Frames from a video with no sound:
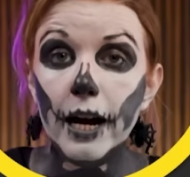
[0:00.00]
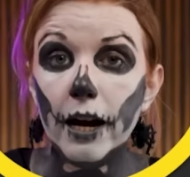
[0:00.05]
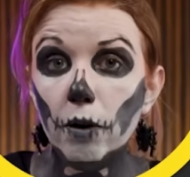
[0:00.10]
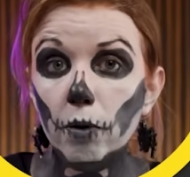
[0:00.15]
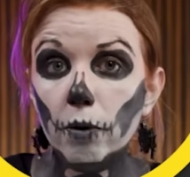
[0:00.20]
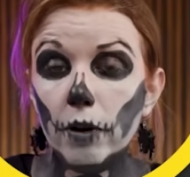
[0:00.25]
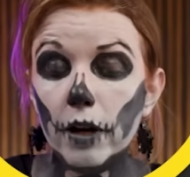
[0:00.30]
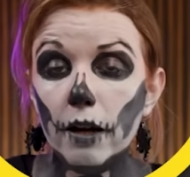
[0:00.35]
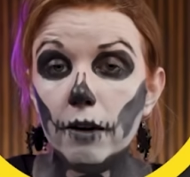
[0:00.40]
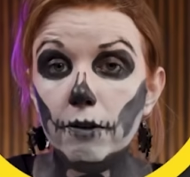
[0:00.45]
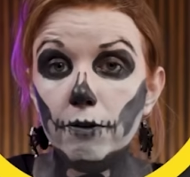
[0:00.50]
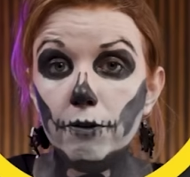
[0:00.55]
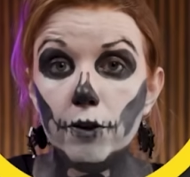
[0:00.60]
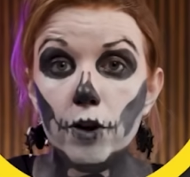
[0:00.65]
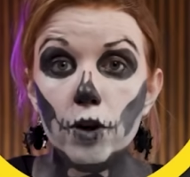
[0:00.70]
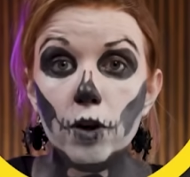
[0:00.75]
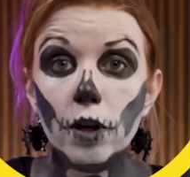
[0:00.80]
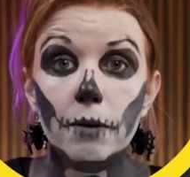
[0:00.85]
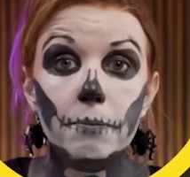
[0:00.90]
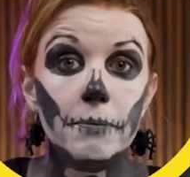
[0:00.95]
Now, if
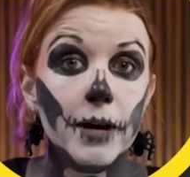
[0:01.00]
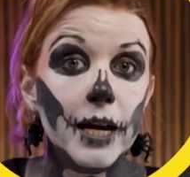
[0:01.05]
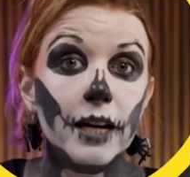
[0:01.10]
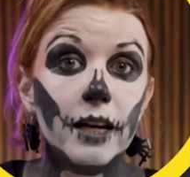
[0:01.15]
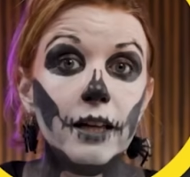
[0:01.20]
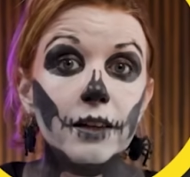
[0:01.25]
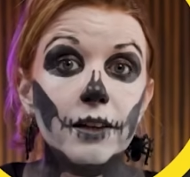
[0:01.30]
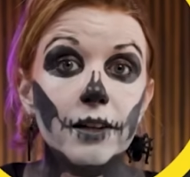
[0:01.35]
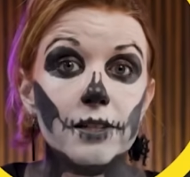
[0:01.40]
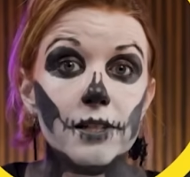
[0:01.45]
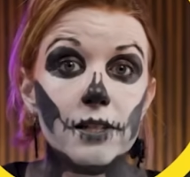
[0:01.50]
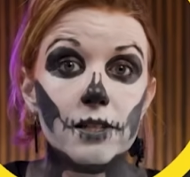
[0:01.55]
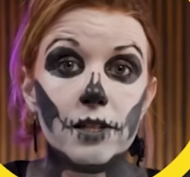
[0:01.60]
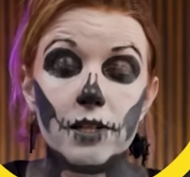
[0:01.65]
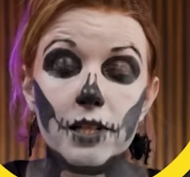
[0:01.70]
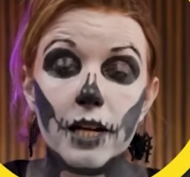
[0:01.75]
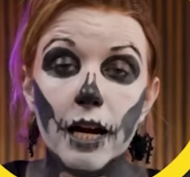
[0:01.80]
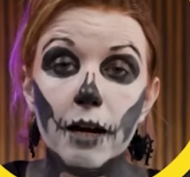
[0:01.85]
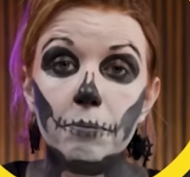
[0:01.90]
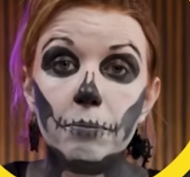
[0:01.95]
you're making this as
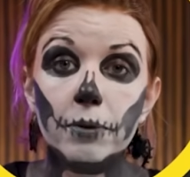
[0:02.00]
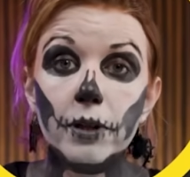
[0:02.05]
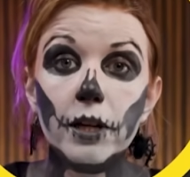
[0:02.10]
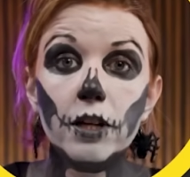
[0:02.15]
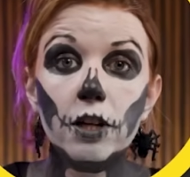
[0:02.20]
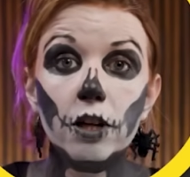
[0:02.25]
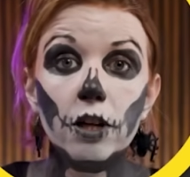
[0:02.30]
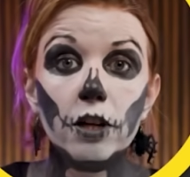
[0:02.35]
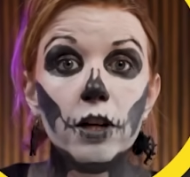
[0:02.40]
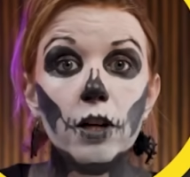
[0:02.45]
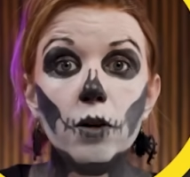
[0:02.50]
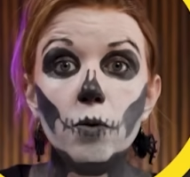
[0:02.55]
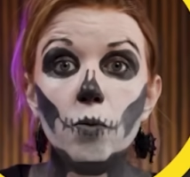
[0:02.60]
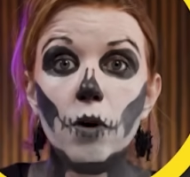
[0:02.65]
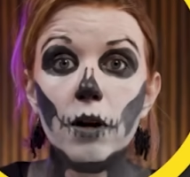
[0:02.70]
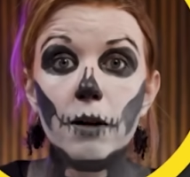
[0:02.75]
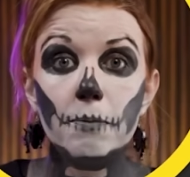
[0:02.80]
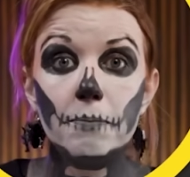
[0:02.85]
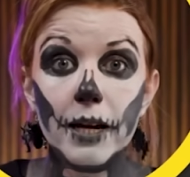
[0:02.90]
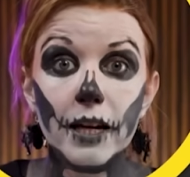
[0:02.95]
a template, you're gonna
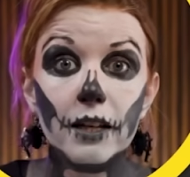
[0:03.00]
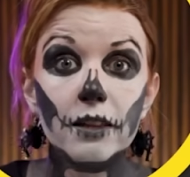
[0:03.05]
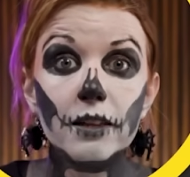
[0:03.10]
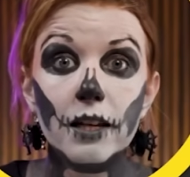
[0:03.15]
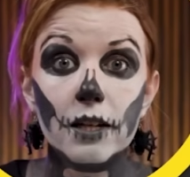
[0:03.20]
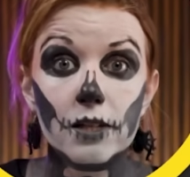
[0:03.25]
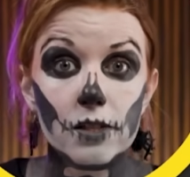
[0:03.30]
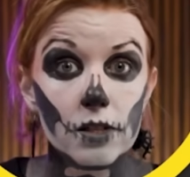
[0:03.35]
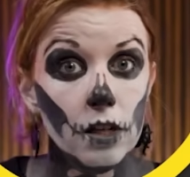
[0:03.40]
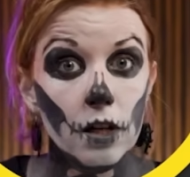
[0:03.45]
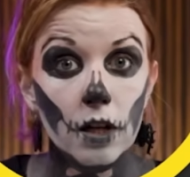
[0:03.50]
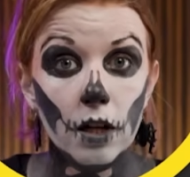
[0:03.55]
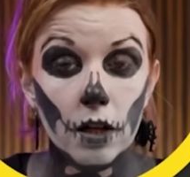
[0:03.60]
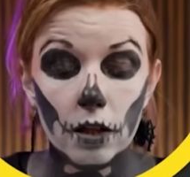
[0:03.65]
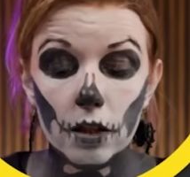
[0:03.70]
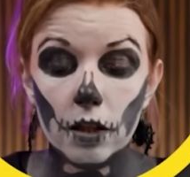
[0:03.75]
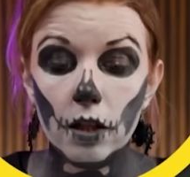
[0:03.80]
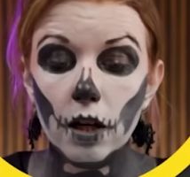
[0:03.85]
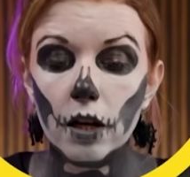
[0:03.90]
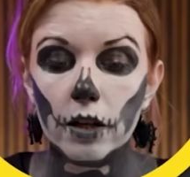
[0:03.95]
wanna make this
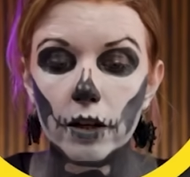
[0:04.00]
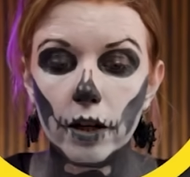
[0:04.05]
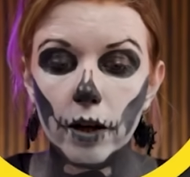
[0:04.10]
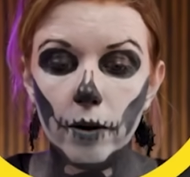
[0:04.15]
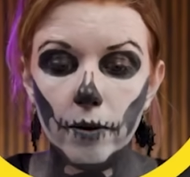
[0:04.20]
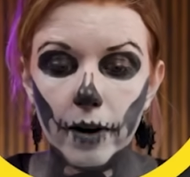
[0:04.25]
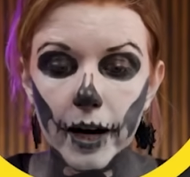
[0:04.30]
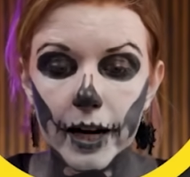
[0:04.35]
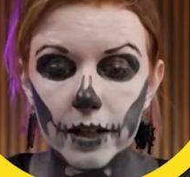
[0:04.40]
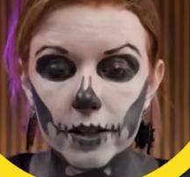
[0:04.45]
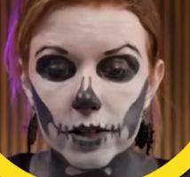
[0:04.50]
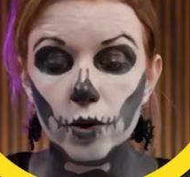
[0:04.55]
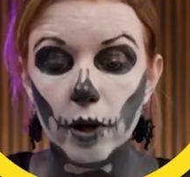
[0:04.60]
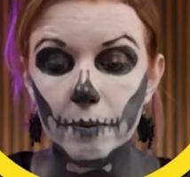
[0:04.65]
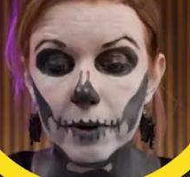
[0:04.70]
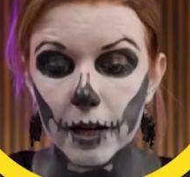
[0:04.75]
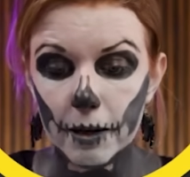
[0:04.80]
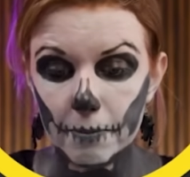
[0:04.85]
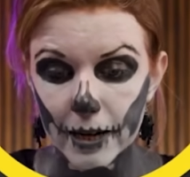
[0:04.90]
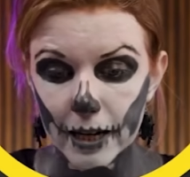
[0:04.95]
longer, right? So
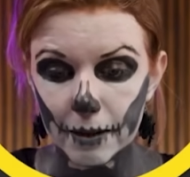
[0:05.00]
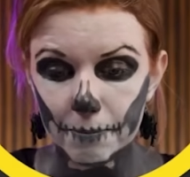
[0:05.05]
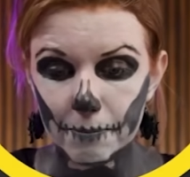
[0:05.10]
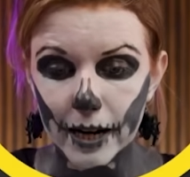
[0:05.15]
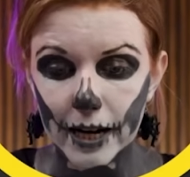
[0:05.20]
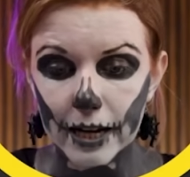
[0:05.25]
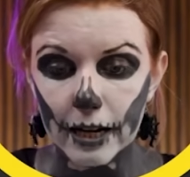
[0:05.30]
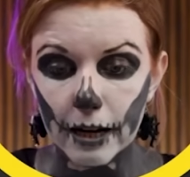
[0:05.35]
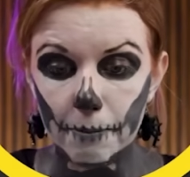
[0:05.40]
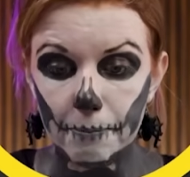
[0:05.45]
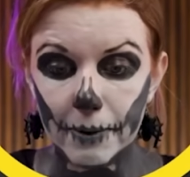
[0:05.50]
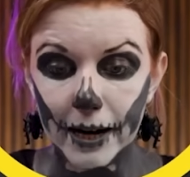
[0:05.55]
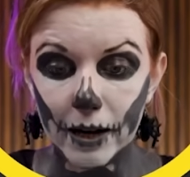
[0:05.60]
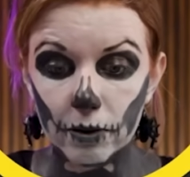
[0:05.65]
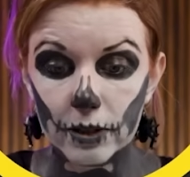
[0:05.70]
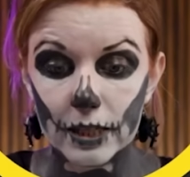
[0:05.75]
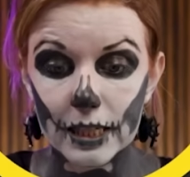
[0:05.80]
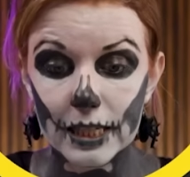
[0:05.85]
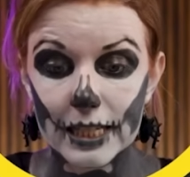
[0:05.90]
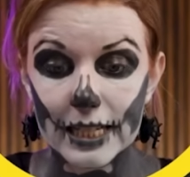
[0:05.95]
I'm gonna make mine
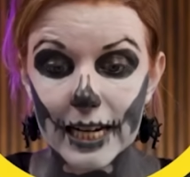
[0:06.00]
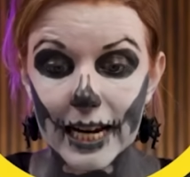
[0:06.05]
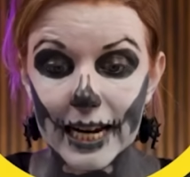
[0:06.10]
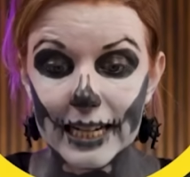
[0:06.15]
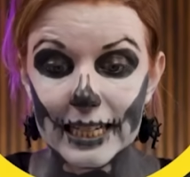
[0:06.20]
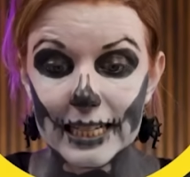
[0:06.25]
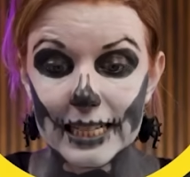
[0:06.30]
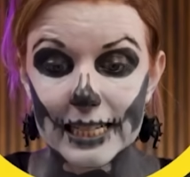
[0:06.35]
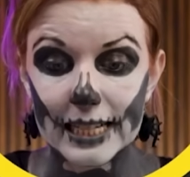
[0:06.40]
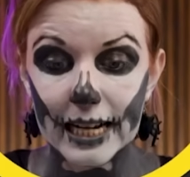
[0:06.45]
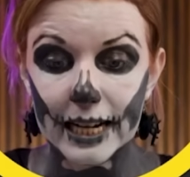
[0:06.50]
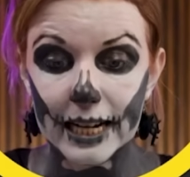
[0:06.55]
about 10